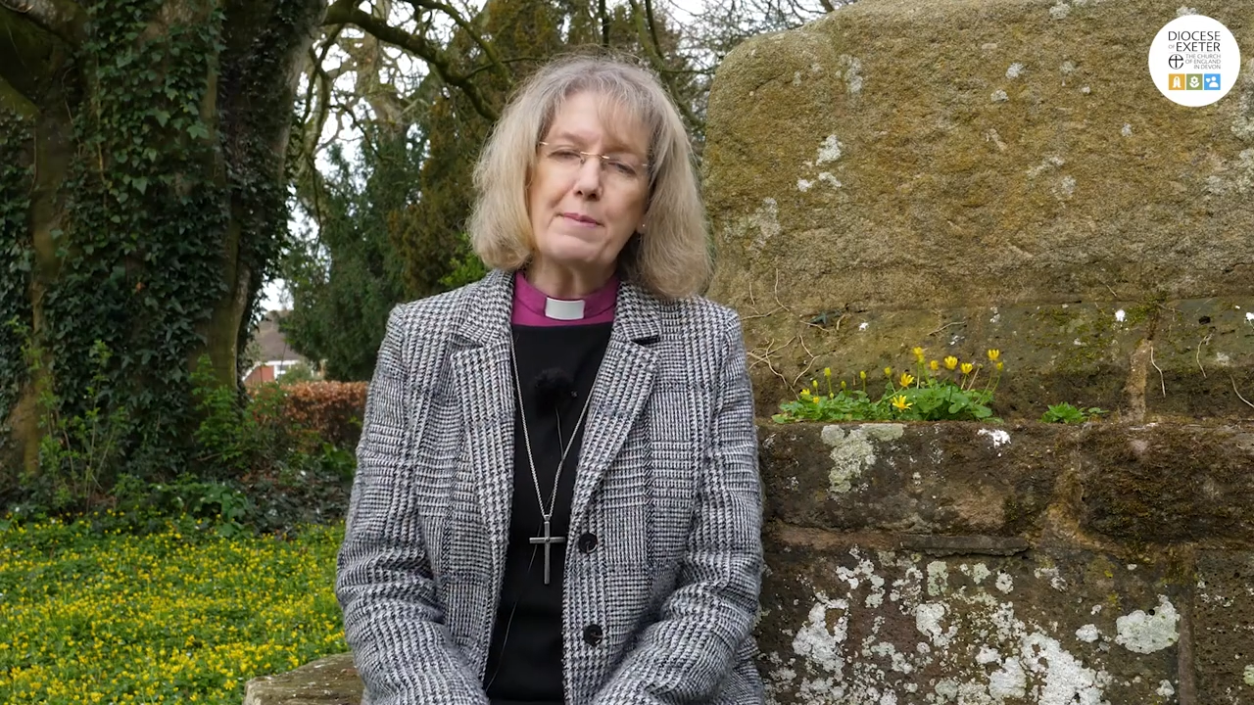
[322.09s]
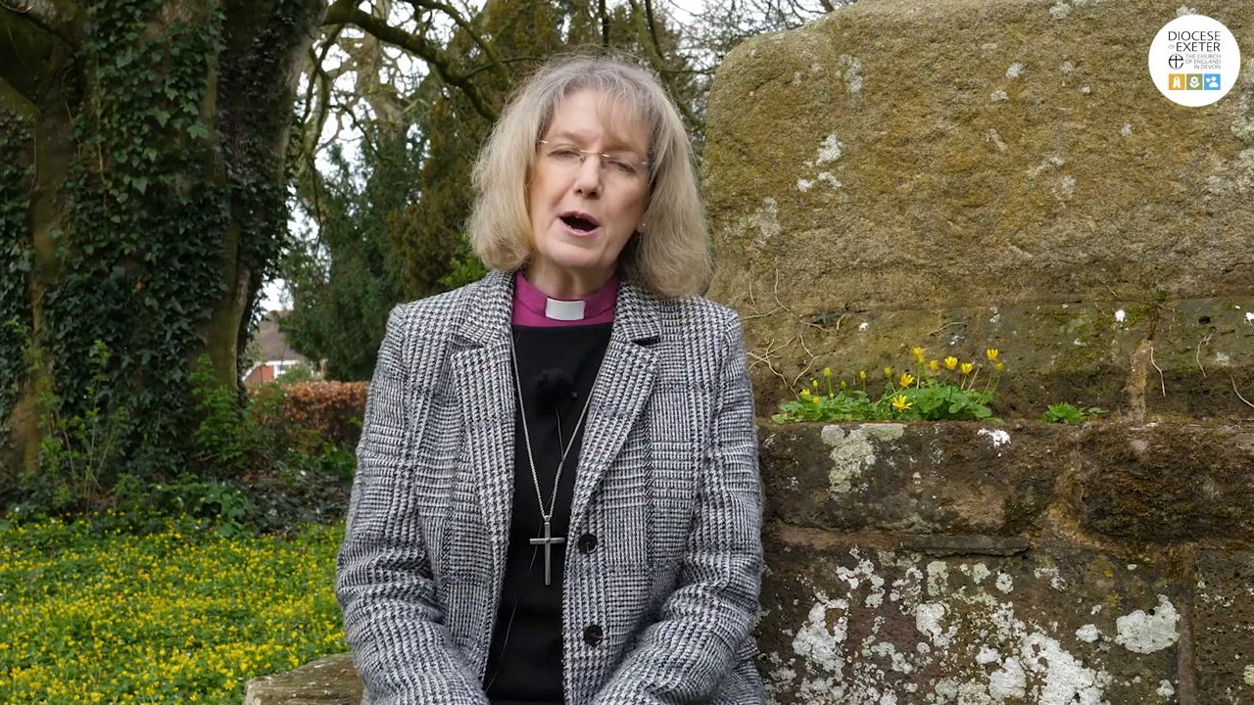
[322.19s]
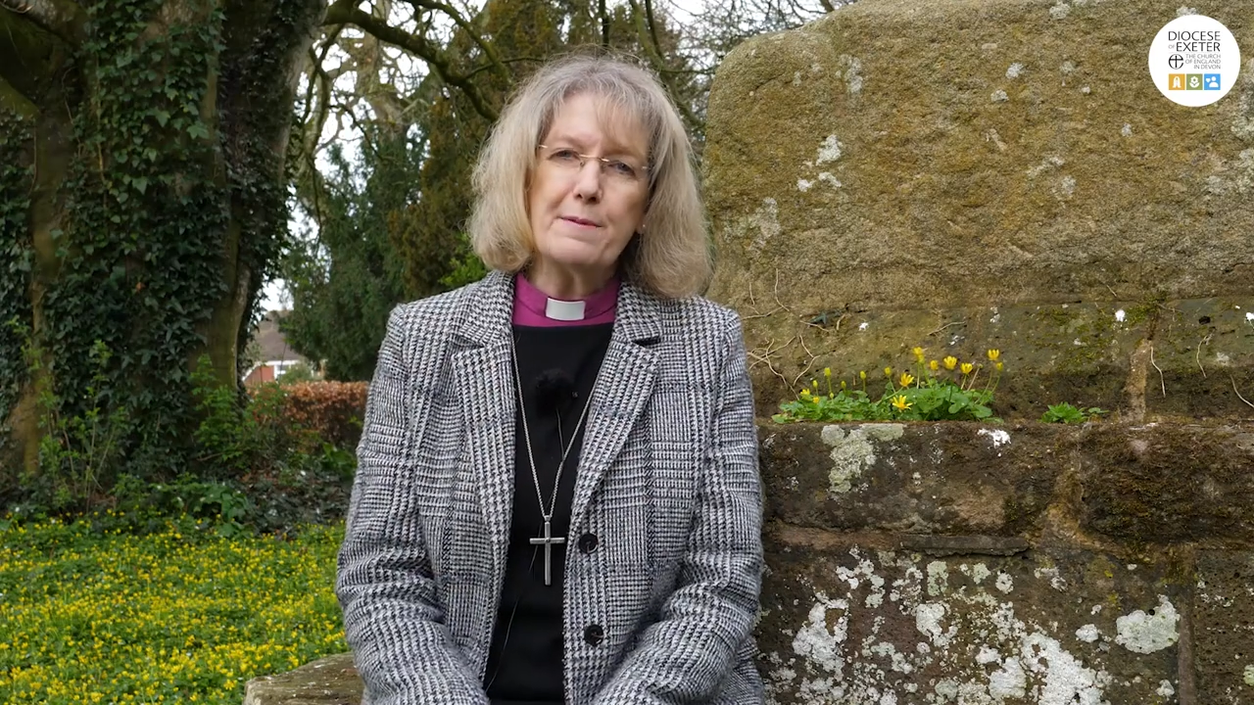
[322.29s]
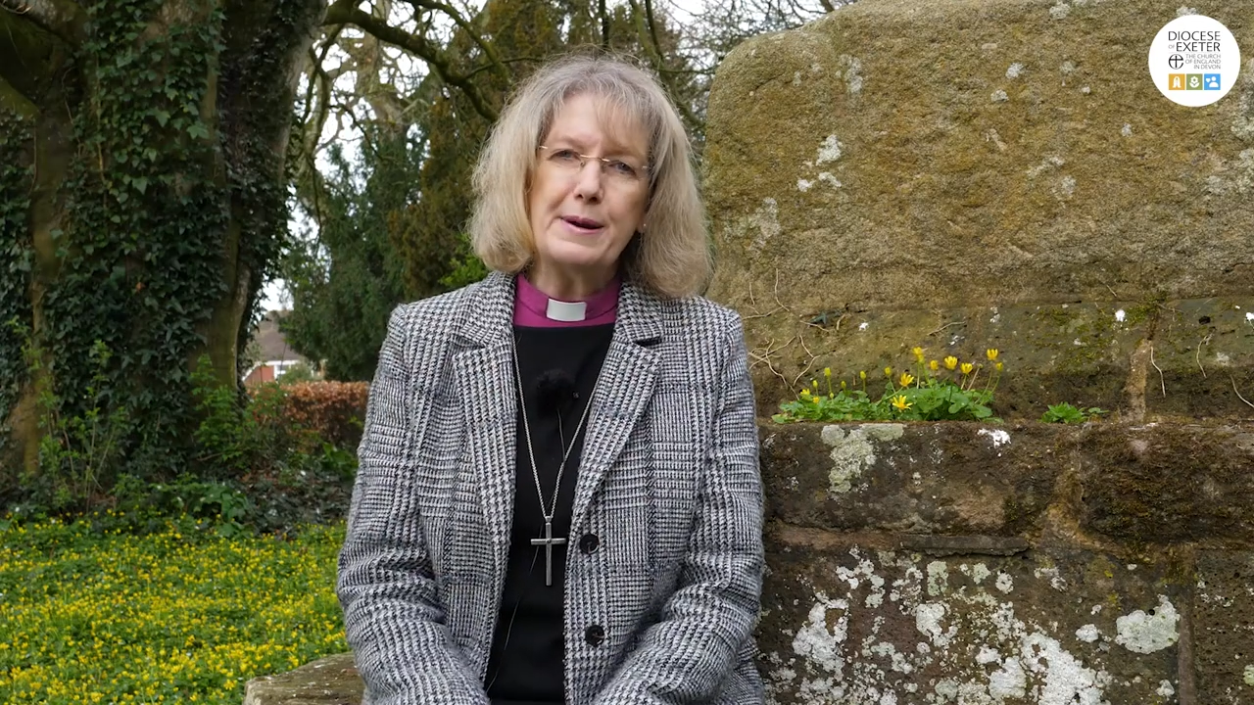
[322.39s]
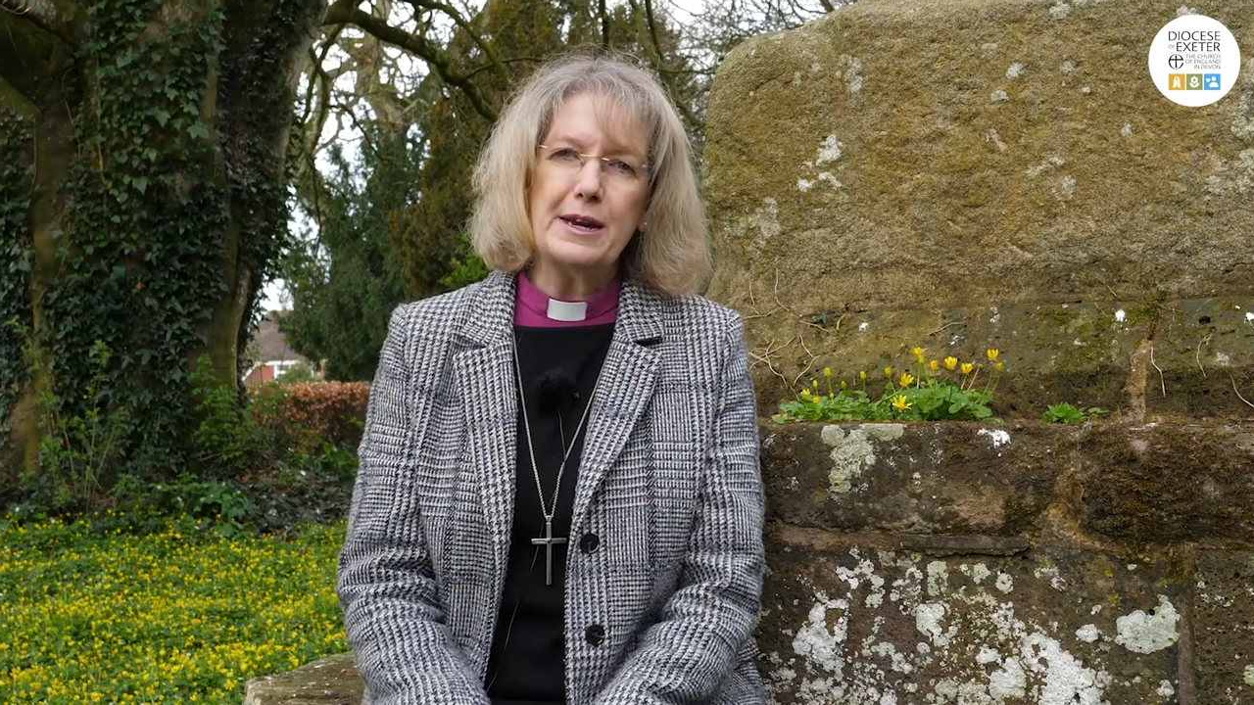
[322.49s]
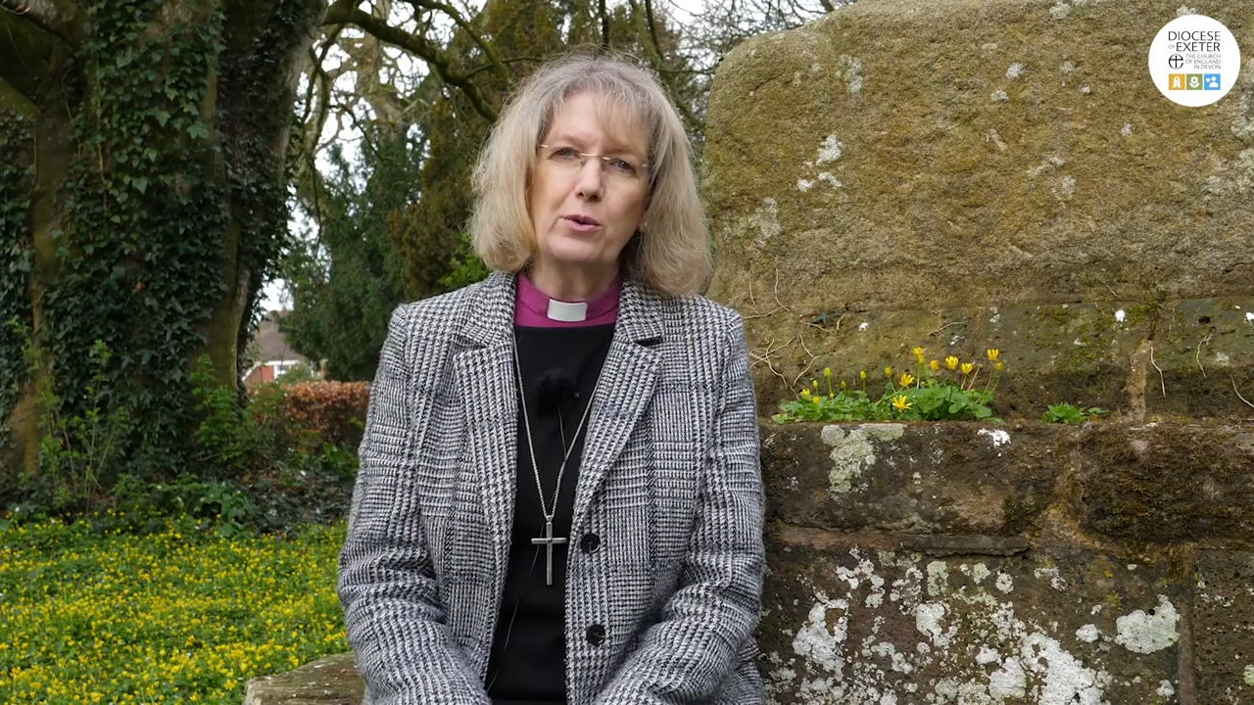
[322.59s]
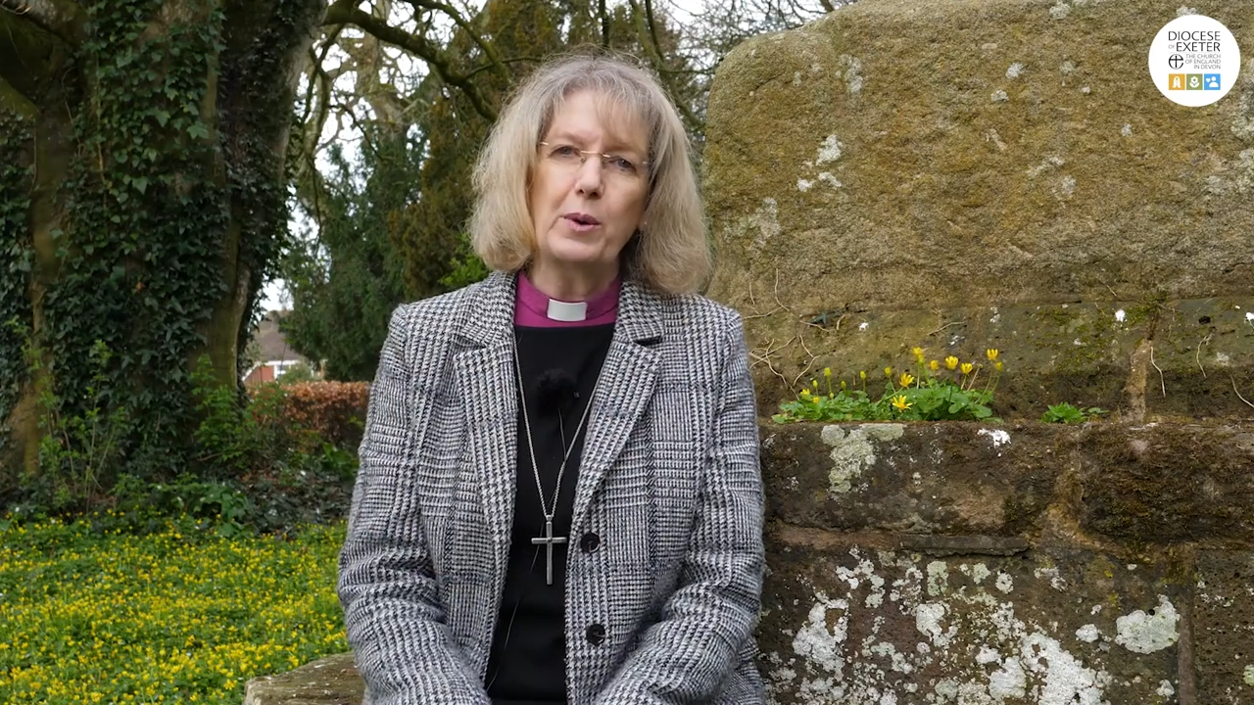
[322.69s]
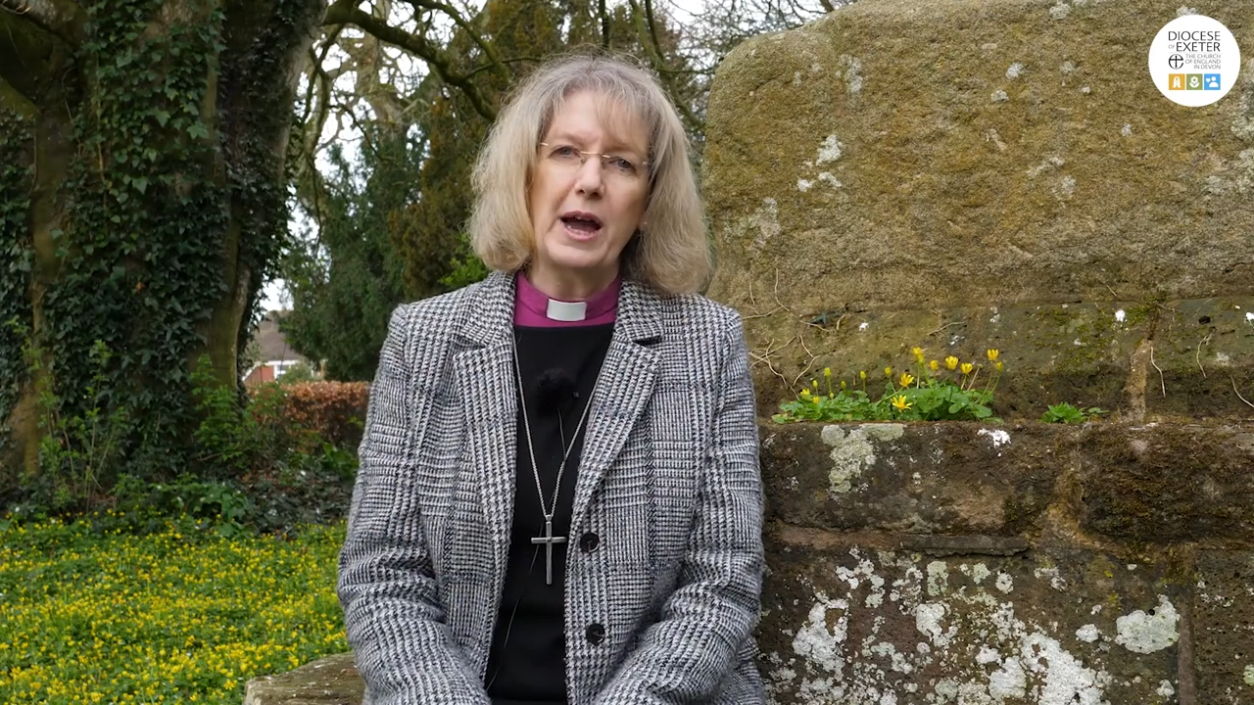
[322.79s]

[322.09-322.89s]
public